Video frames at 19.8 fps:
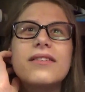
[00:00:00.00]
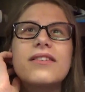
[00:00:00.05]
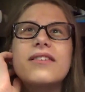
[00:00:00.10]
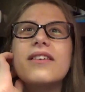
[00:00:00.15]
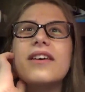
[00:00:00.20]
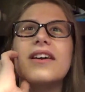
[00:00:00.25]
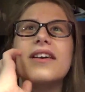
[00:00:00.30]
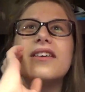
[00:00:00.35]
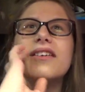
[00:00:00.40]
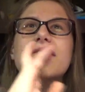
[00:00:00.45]

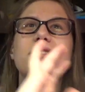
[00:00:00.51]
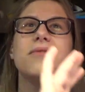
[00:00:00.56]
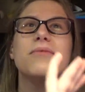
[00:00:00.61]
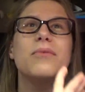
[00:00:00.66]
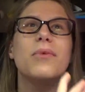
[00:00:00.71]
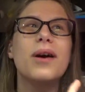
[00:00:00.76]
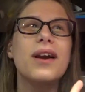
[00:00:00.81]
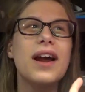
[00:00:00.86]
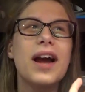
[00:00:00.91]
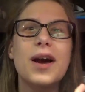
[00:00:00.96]

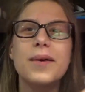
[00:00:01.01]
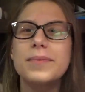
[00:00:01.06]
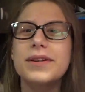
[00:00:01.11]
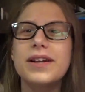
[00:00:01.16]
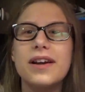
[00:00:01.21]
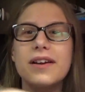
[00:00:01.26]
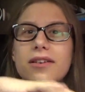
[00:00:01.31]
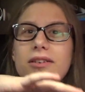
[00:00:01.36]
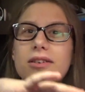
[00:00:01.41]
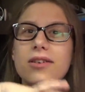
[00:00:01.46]

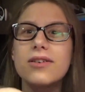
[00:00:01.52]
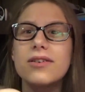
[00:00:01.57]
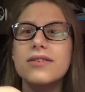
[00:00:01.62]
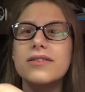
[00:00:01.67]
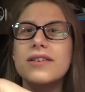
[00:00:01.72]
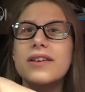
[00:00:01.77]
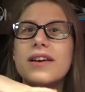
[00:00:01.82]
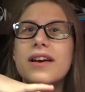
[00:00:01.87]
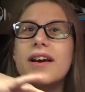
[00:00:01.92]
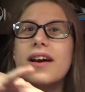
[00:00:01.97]
happened. I had
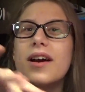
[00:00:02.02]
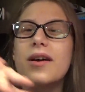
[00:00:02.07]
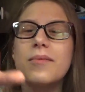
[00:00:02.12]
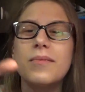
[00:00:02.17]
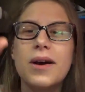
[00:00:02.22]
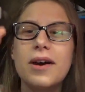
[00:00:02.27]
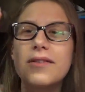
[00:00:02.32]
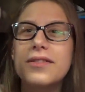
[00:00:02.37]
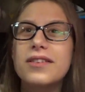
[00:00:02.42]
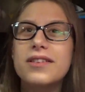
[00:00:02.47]
heard
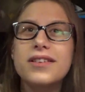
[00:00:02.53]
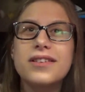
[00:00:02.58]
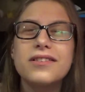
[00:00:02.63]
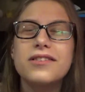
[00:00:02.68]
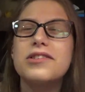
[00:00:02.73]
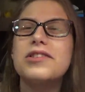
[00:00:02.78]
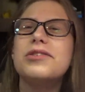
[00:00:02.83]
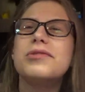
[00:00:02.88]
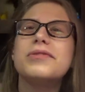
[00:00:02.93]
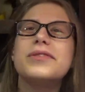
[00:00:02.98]
about the
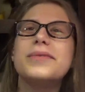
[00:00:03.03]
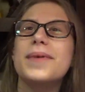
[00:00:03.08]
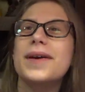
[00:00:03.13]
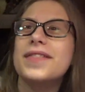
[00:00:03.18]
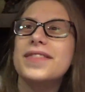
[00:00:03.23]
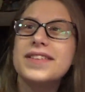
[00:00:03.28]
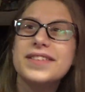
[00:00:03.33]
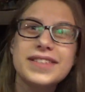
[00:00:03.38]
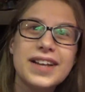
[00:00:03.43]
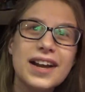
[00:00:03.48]
news
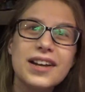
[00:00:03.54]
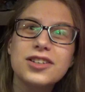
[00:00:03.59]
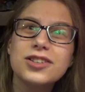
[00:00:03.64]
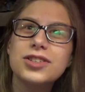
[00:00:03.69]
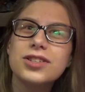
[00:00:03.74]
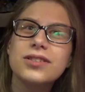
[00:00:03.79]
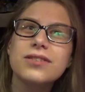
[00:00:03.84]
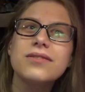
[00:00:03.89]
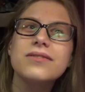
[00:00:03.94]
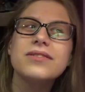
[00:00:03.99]
about the SAC
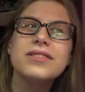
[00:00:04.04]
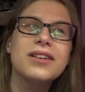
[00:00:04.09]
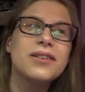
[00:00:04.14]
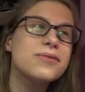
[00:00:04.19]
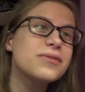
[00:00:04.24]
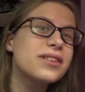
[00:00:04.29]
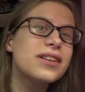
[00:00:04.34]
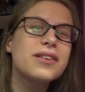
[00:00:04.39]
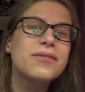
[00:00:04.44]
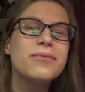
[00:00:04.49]
channels, and I
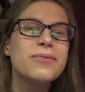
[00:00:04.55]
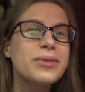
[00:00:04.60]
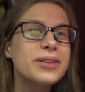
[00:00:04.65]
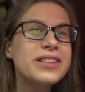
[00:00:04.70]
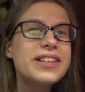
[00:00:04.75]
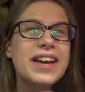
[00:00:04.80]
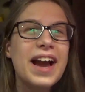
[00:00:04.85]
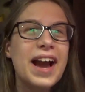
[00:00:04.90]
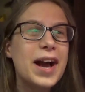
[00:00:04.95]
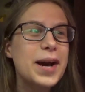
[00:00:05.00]
was, like,
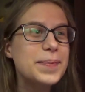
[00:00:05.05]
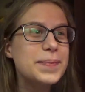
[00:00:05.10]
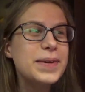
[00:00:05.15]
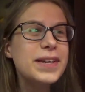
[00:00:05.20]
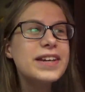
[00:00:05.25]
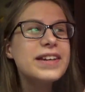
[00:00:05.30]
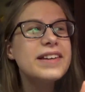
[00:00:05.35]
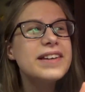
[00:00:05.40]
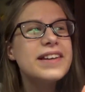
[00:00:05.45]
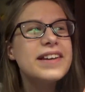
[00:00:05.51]
really
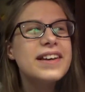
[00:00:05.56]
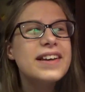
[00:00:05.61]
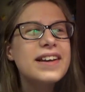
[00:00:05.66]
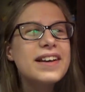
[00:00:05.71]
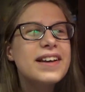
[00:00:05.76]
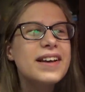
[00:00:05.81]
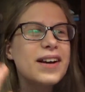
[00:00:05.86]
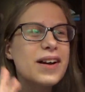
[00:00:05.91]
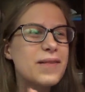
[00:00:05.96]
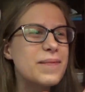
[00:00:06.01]
happy
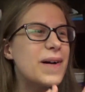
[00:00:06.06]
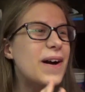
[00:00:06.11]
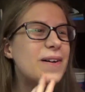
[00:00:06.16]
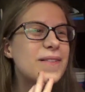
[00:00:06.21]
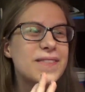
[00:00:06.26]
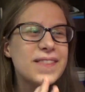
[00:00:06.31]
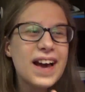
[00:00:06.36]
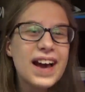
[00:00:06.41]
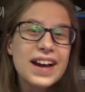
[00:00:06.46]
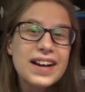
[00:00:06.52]

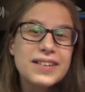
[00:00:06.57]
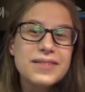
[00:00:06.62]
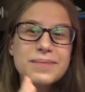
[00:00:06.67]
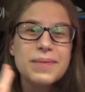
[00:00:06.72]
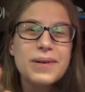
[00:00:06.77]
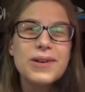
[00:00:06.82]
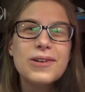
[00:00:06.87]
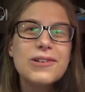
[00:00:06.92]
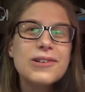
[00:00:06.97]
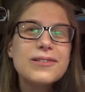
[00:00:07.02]
about that
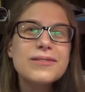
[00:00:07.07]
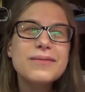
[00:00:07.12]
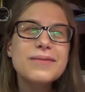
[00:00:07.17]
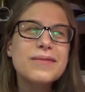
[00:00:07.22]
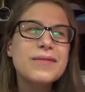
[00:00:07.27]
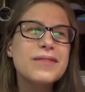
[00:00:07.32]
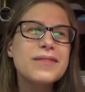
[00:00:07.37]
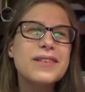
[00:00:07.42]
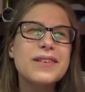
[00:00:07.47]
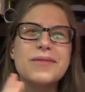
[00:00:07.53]
part.
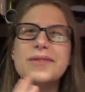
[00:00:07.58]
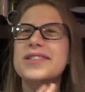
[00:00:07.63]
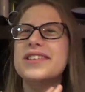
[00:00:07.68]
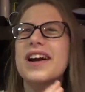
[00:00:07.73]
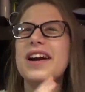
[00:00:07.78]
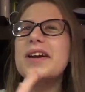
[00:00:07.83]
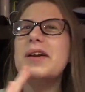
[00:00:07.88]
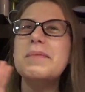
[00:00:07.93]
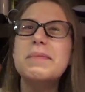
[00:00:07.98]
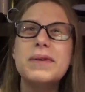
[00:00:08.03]
It was
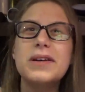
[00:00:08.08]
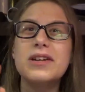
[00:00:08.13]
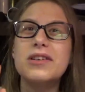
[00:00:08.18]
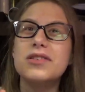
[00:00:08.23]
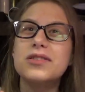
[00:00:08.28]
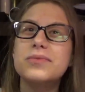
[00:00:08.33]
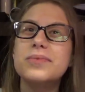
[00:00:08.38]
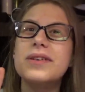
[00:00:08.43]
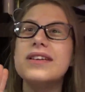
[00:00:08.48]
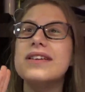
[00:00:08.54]
kind of
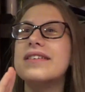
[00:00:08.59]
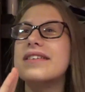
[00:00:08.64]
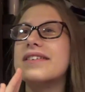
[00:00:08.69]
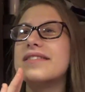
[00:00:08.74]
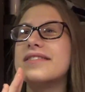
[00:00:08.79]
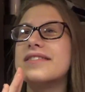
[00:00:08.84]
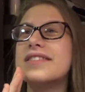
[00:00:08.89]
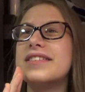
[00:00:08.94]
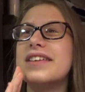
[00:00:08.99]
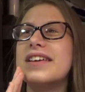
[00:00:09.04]
bittersweet
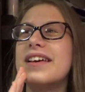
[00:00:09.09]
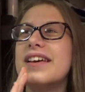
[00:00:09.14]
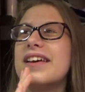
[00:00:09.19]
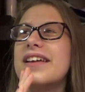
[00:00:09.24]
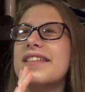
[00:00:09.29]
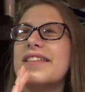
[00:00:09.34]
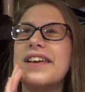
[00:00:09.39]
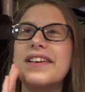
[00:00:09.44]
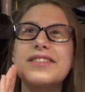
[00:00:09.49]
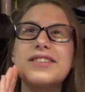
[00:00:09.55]
because,
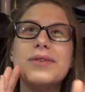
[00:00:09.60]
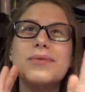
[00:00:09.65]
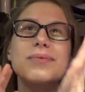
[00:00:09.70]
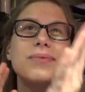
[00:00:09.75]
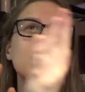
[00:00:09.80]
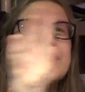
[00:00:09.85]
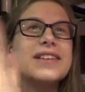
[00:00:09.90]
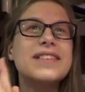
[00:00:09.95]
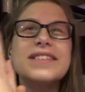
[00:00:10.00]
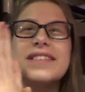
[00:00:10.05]
like the
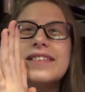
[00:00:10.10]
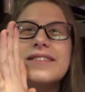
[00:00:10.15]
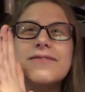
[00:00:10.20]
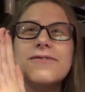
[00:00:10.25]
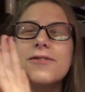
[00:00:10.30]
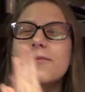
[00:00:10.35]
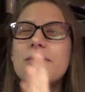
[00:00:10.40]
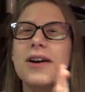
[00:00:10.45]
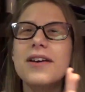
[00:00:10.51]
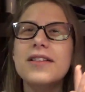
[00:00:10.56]
reason
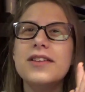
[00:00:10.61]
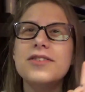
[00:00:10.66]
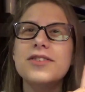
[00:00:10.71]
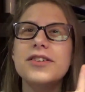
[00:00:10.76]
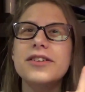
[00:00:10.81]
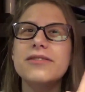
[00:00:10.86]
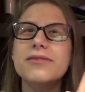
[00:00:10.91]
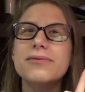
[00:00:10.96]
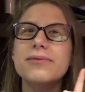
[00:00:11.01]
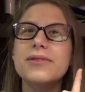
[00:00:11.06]
for why the
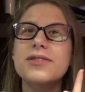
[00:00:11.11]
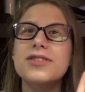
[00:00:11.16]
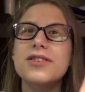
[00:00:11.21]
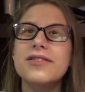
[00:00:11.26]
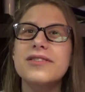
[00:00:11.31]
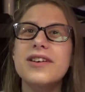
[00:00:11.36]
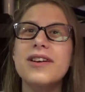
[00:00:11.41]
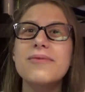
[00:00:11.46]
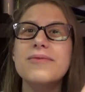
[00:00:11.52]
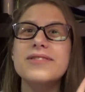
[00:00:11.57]
channels were
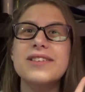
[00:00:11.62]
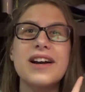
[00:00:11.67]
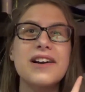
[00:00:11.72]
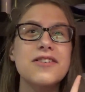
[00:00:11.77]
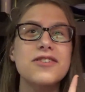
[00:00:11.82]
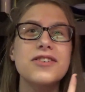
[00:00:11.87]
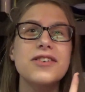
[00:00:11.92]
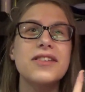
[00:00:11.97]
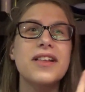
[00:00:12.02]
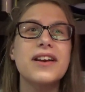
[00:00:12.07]
shut down was
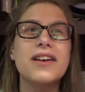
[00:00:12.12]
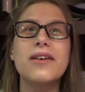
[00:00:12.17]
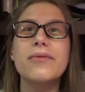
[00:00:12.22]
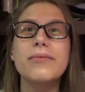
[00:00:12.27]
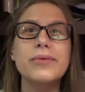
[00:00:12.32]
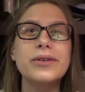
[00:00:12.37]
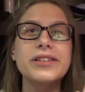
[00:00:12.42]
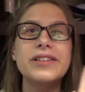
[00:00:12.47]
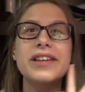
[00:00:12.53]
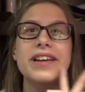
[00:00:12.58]
actually like a
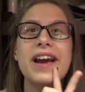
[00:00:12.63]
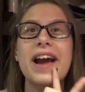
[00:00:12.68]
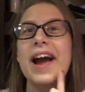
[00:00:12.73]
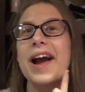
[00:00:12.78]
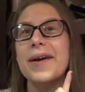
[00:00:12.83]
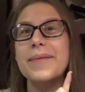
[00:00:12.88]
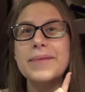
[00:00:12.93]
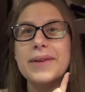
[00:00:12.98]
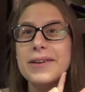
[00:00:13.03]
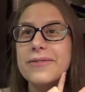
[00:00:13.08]
really
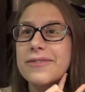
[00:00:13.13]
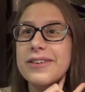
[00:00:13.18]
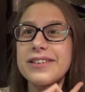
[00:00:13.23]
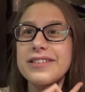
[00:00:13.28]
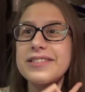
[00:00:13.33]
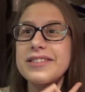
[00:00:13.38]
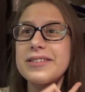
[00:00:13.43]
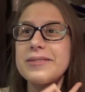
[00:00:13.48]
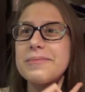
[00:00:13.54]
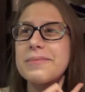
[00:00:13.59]
happy
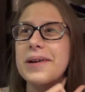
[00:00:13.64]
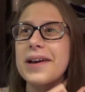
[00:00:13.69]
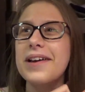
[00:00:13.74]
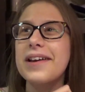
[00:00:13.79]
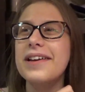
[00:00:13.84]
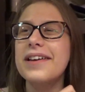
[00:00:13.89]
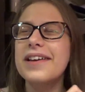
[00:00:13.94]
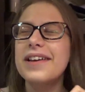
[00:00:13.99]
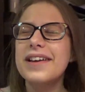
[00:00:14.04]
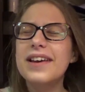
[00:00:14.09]
reason,
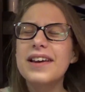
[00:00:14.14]
but